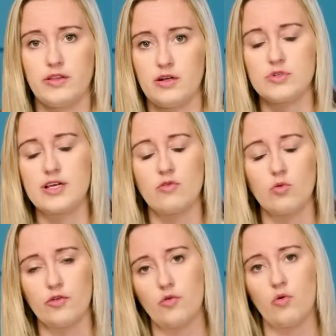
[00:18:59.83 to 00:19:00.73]
that it was ever
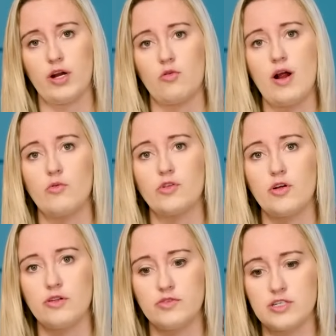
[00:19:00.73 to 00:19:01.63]
worth toying around with
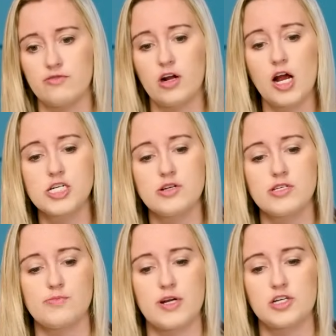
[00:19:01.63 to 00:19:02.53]
all of these different countries,
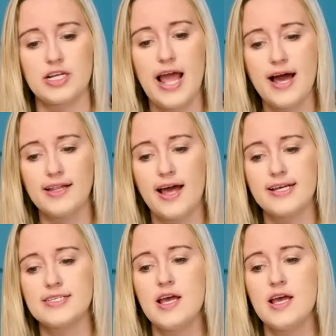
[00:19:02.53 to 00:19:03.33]
especially allies.